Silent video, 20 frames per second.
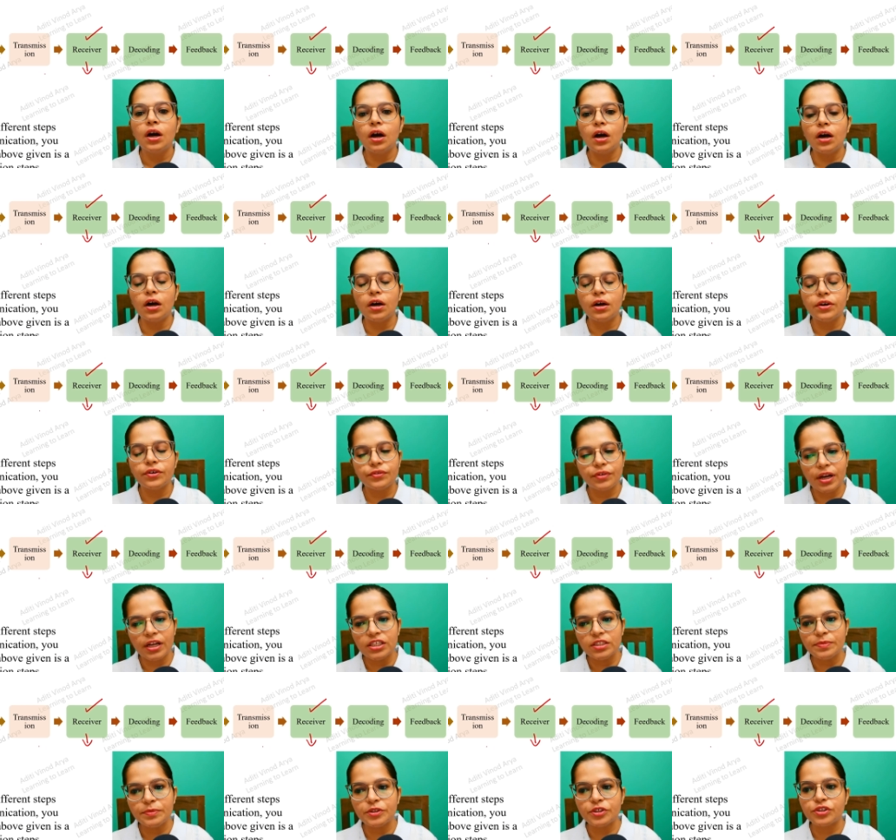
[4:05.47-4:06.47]
uh,
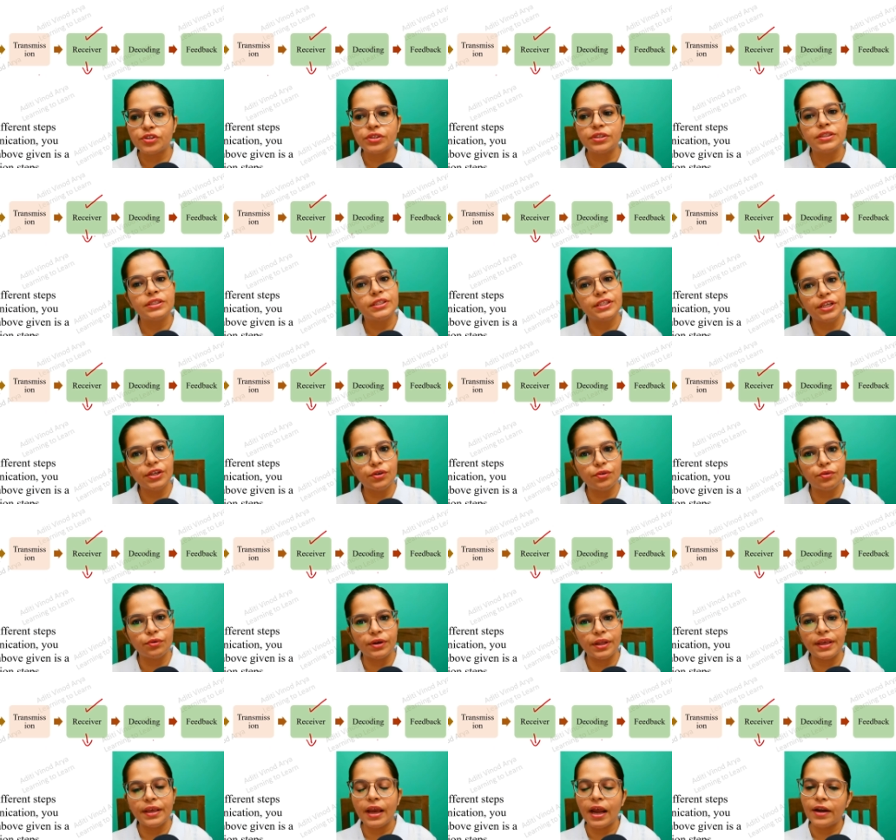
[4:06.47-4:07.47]
transmission,
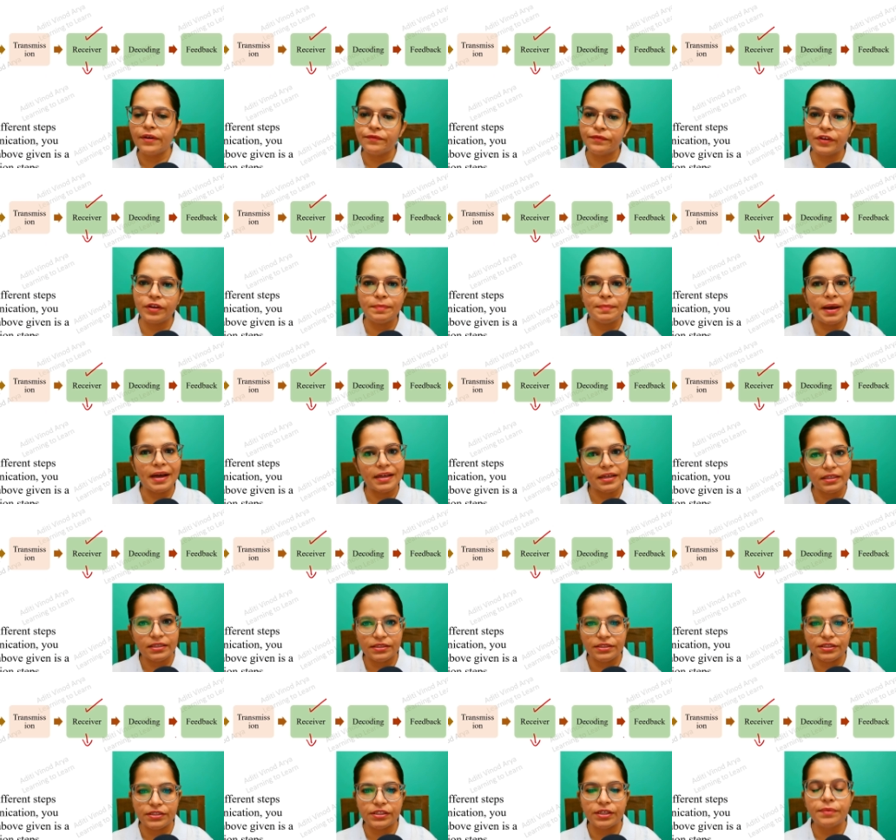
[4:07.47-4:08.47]
decoding and feedback
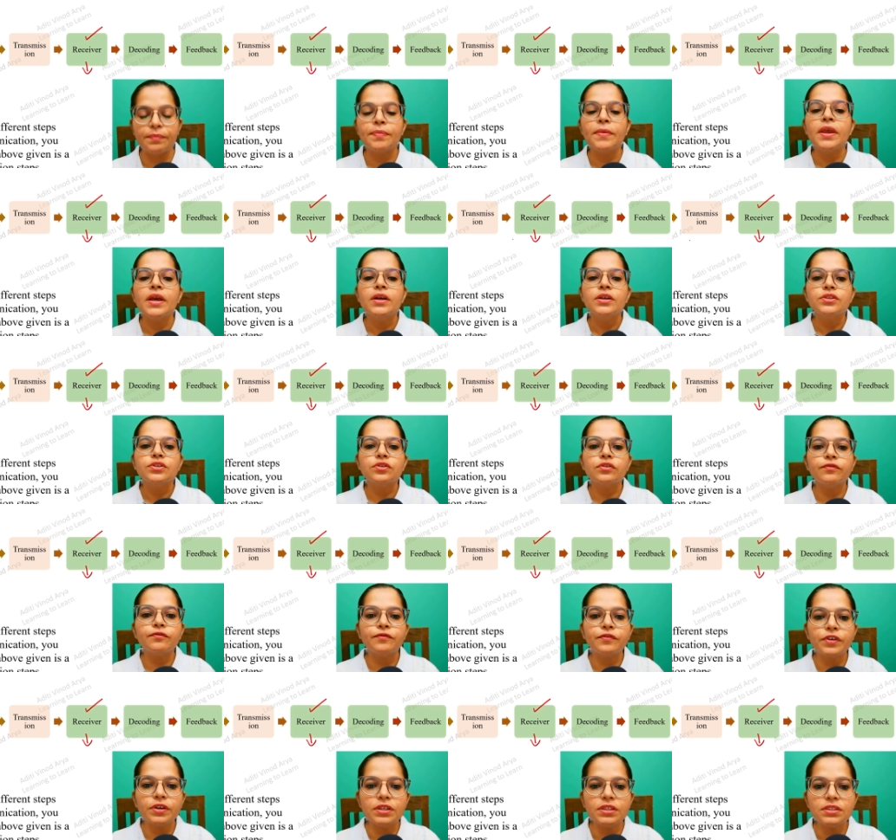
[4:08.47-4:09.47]
in detail. So
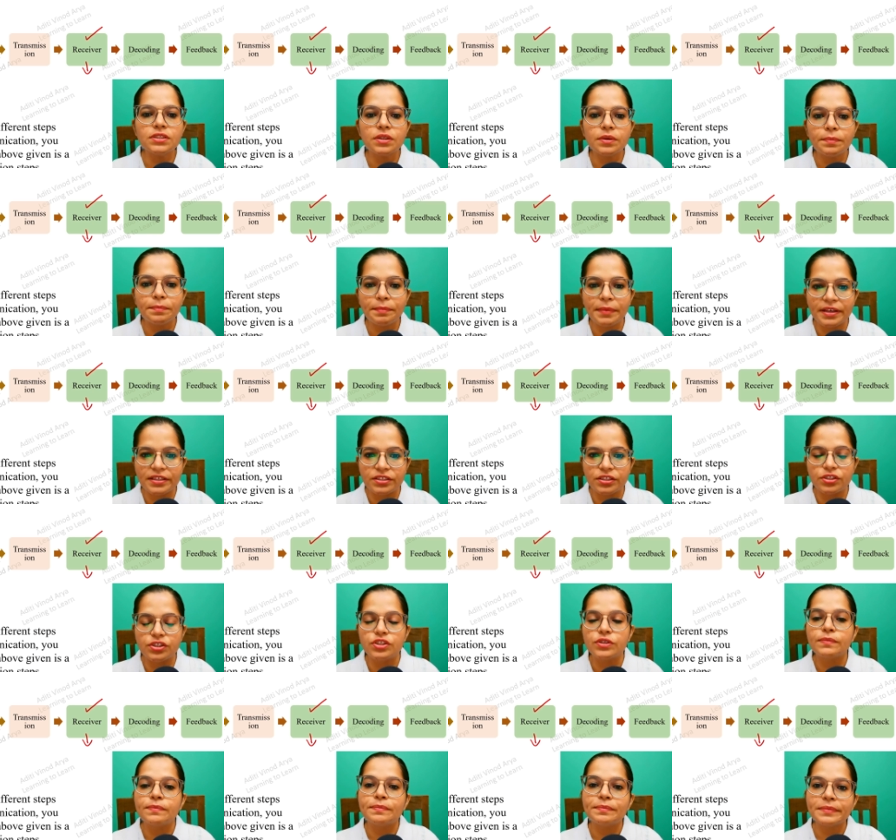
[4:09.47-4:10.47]
first message.